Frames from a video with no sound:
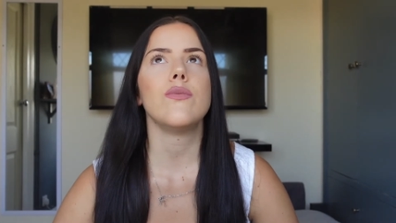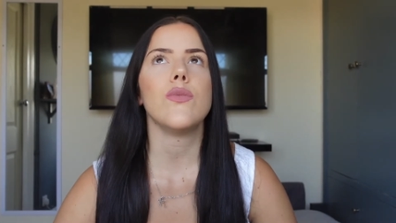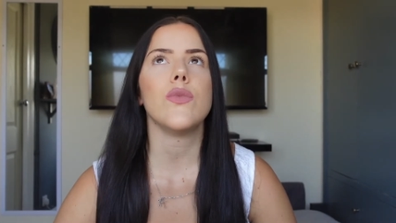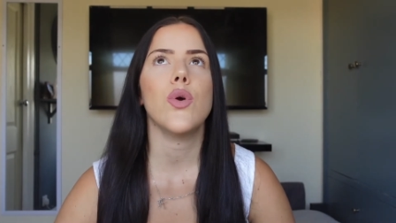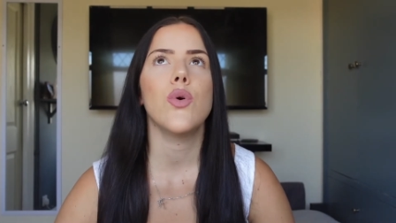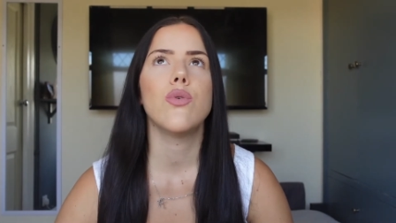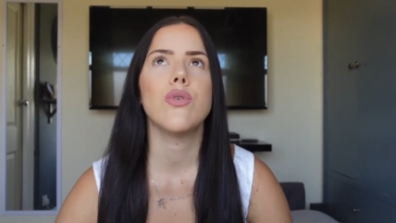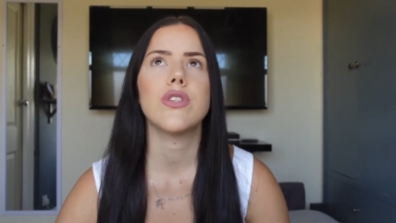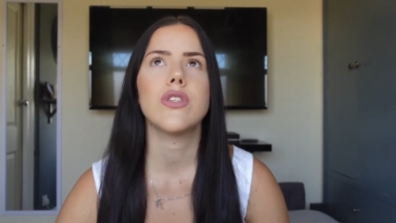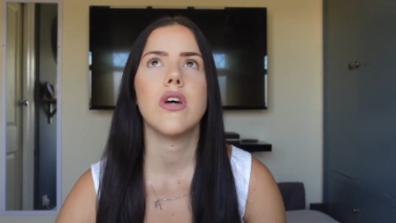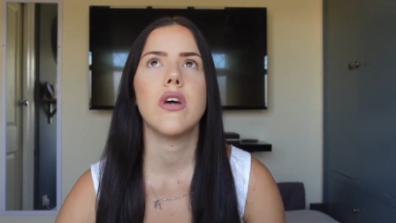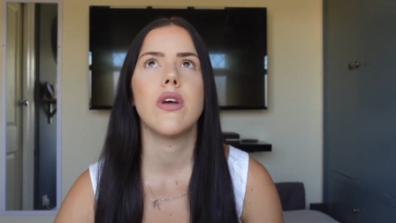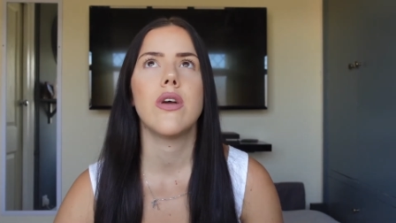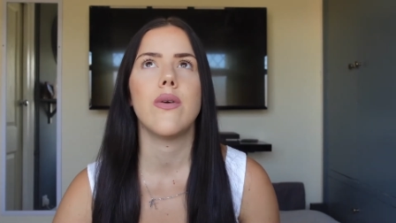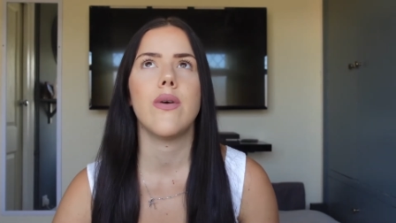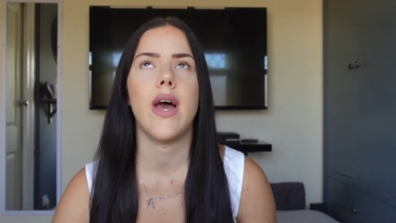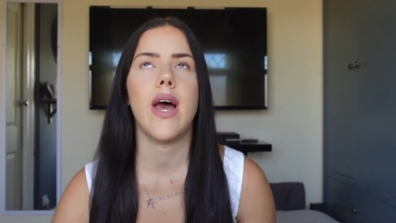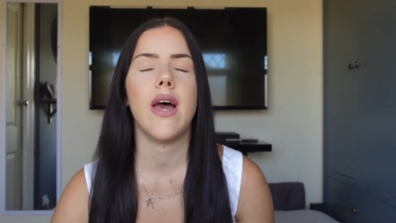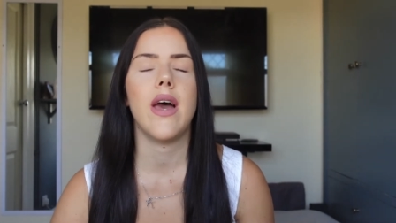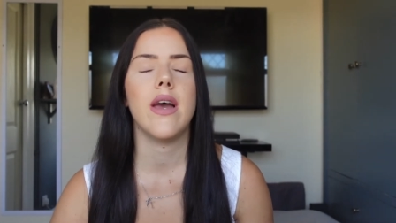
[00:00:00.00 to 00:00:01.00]

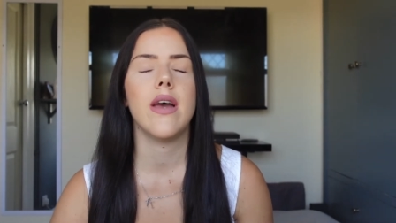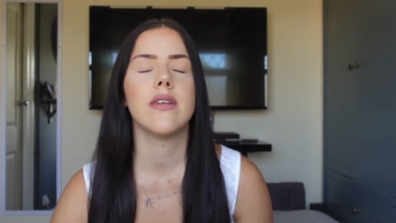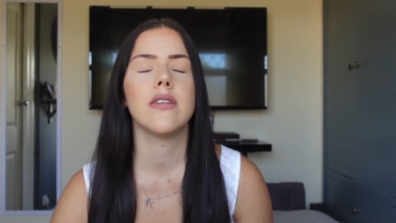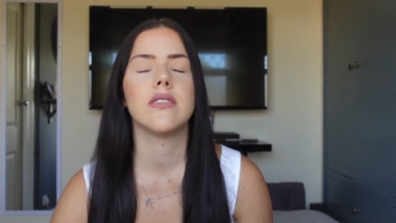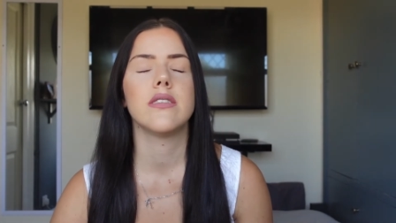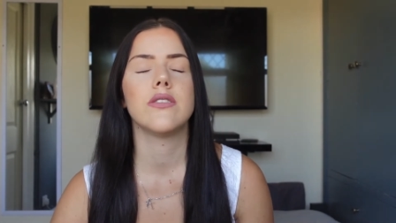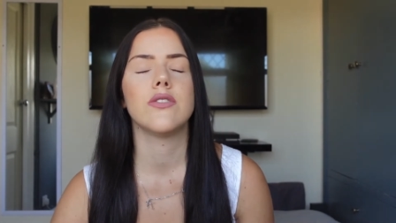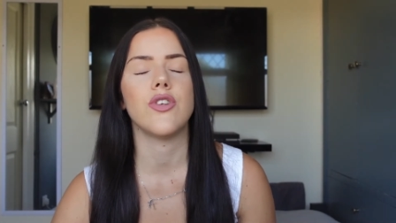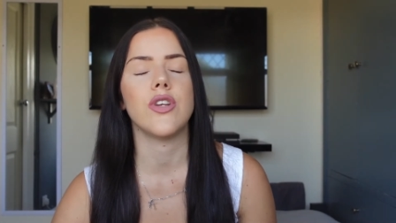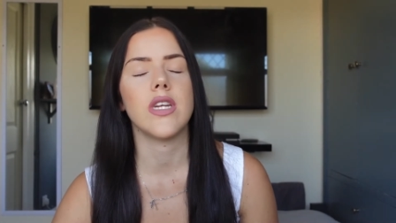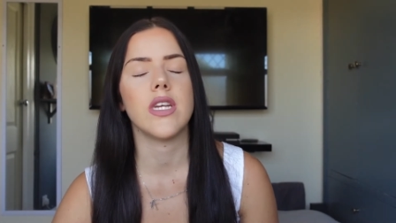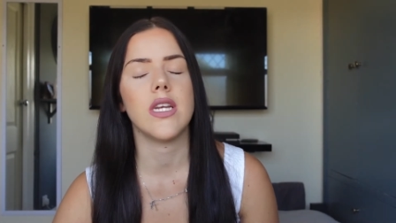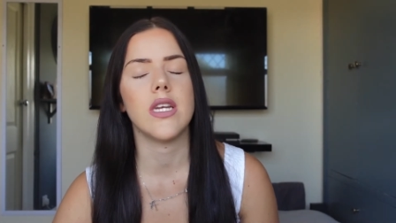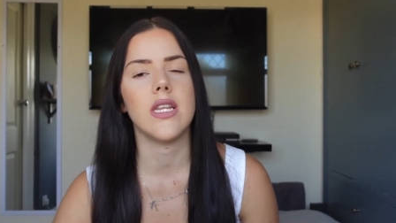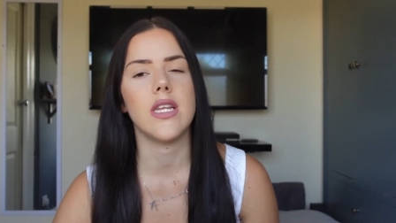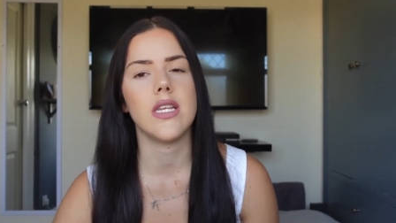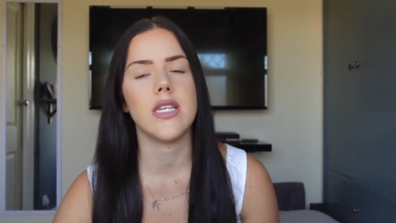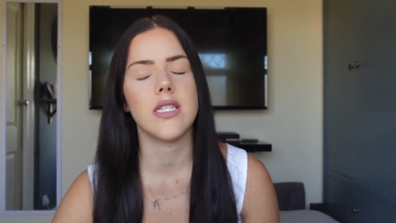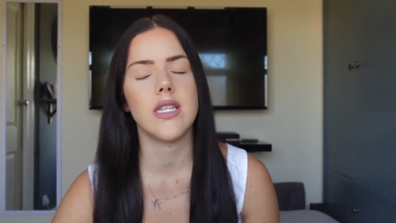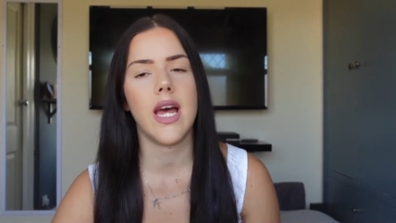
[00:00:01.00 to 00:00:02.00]
Also,
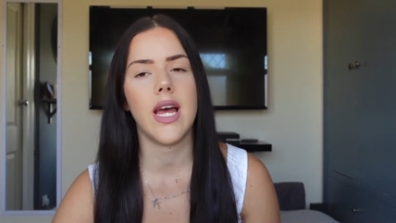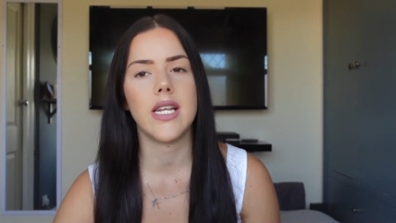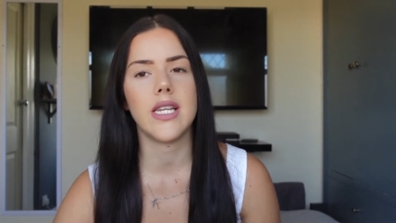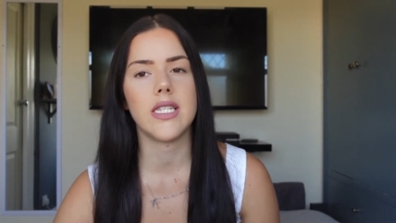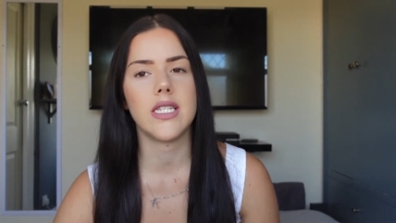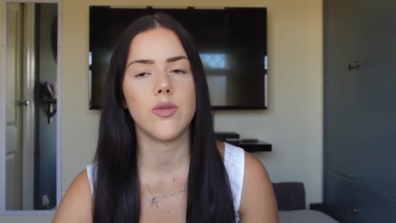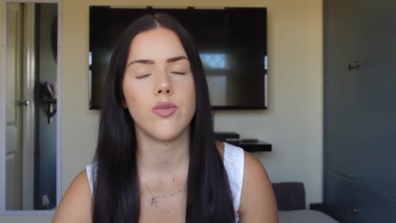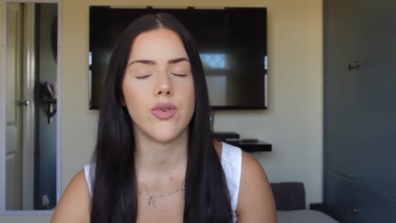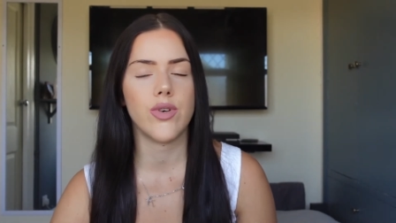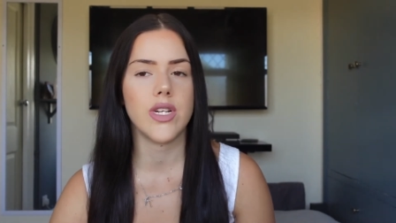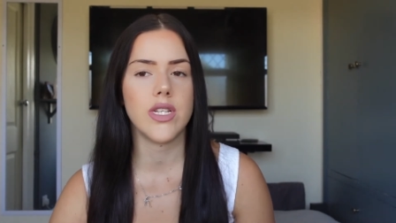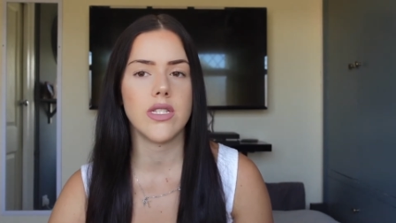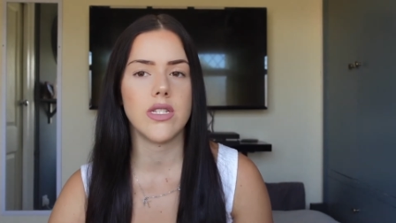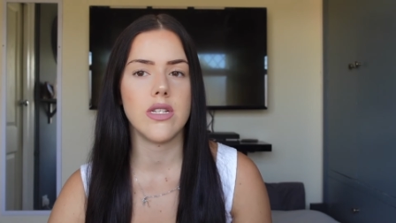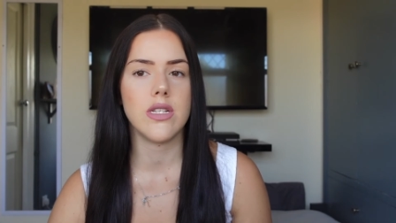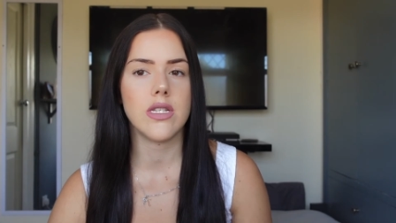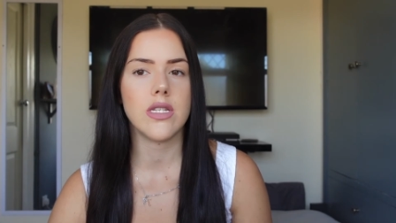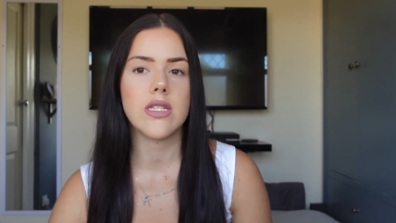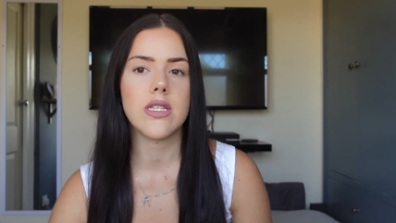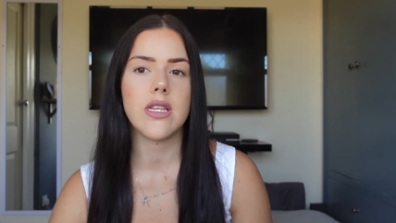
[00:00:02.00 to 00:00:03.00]
drinking is an
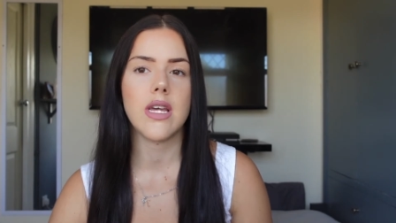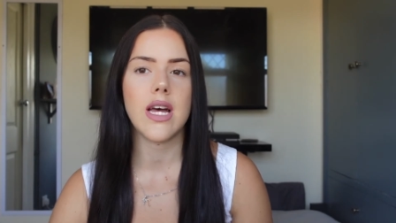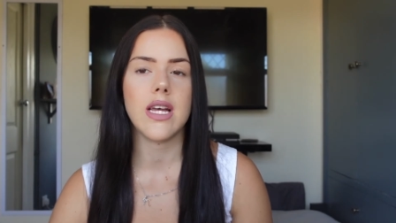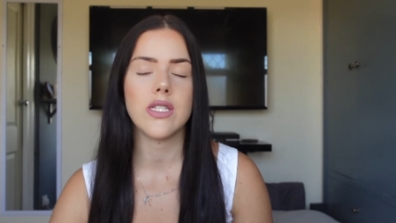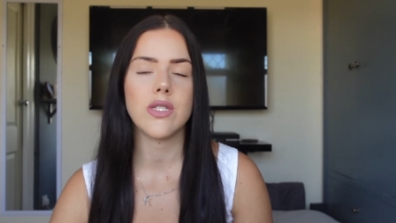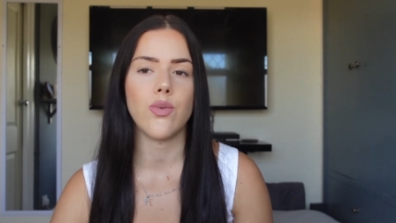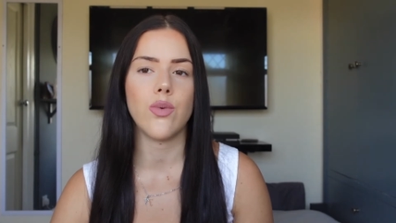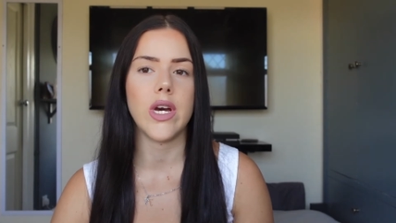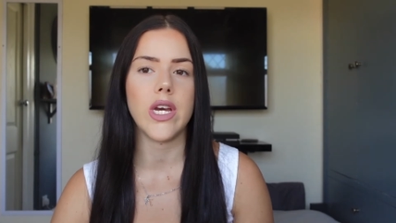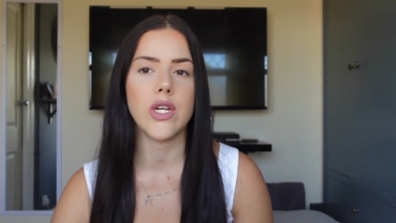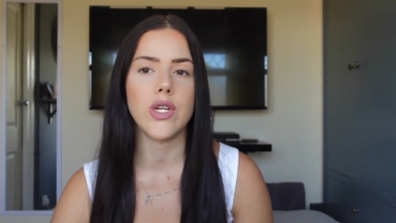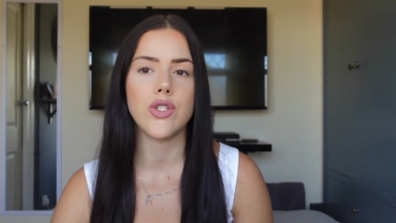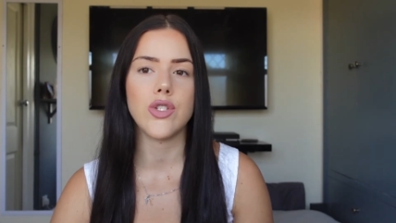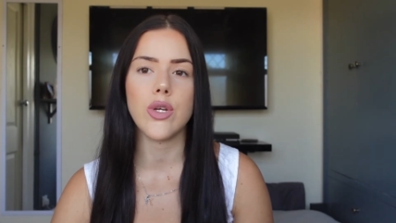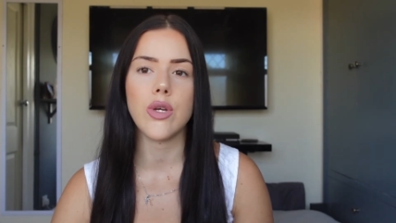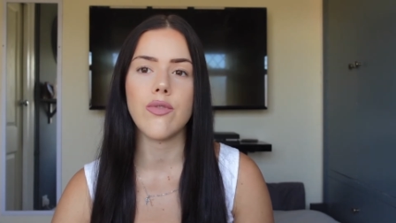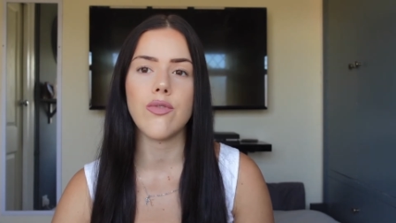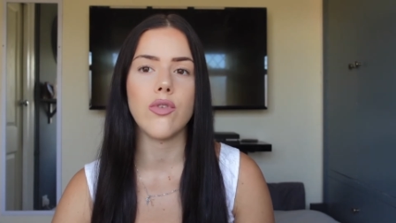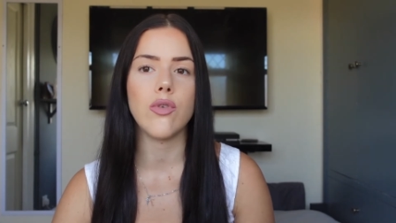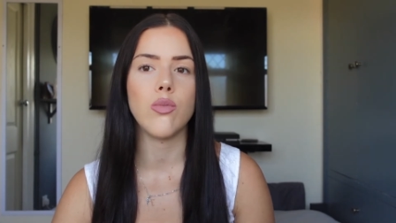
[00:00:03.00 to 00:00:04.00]
antidepressant, that's why you
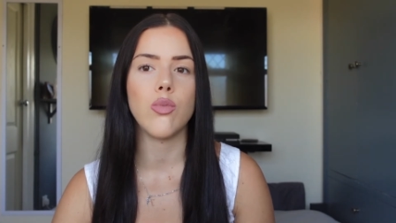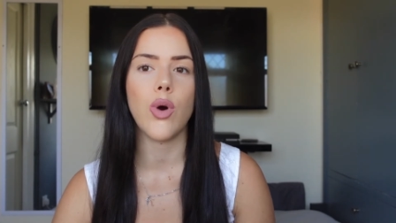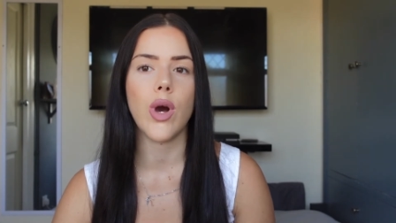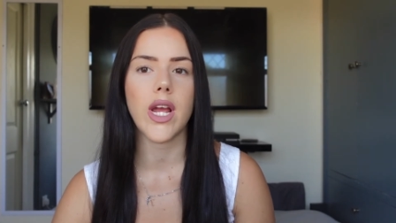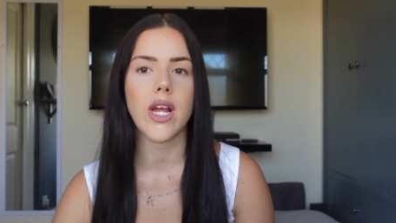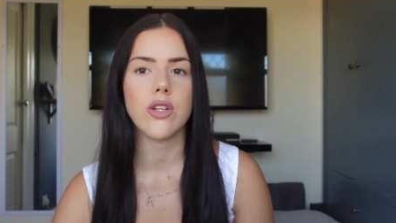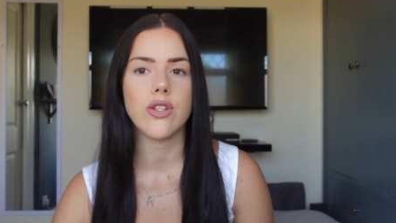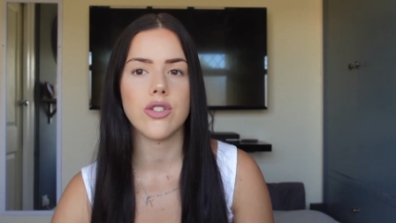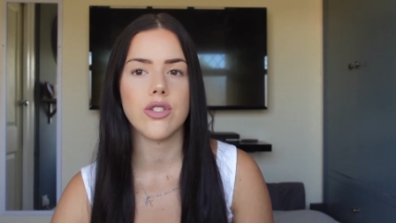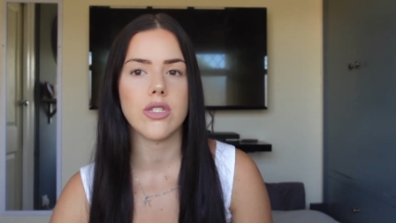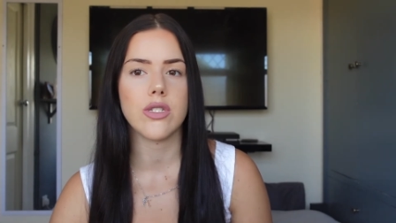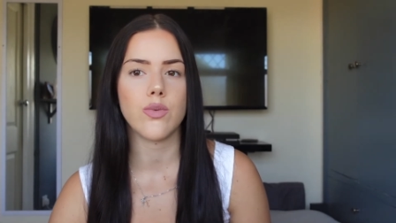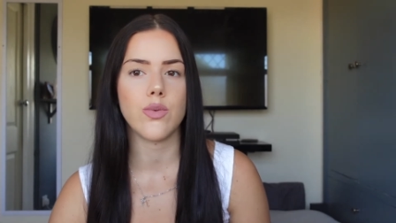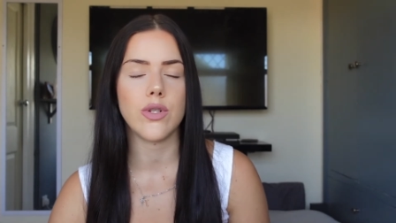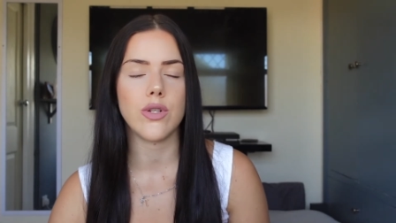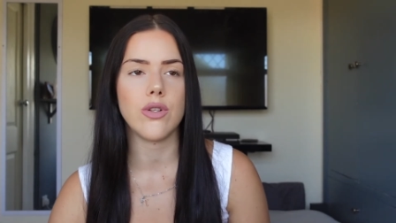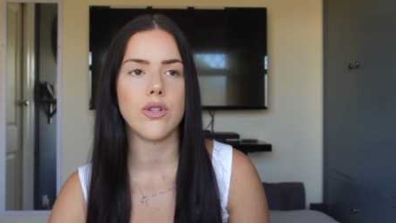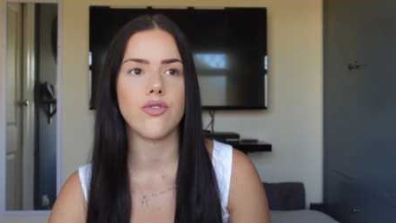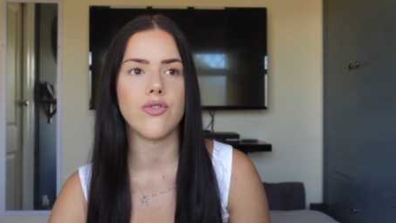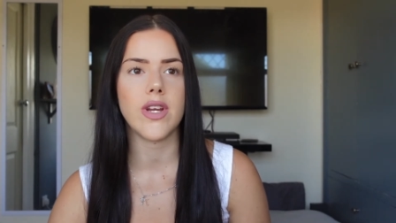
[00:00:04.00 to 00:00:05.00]
do feel more anxious
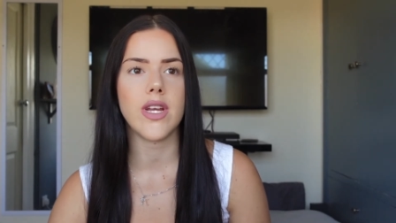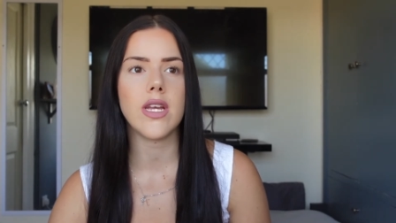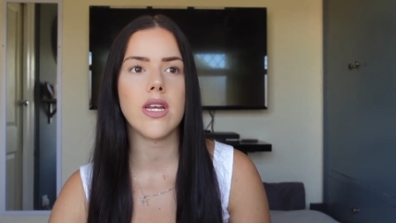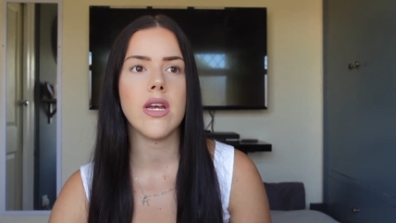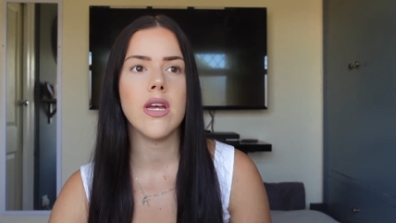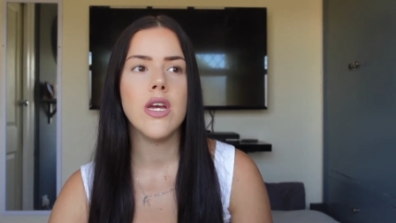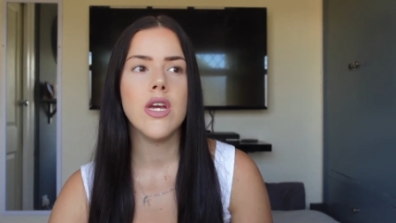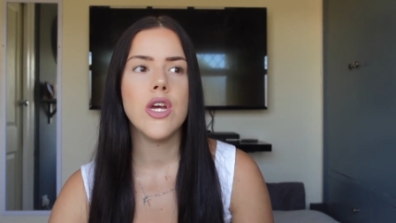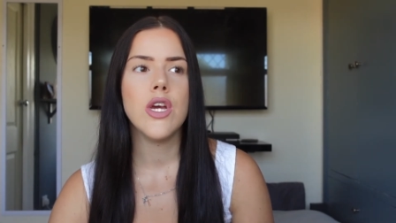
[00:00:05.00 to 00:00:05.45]
when you drink.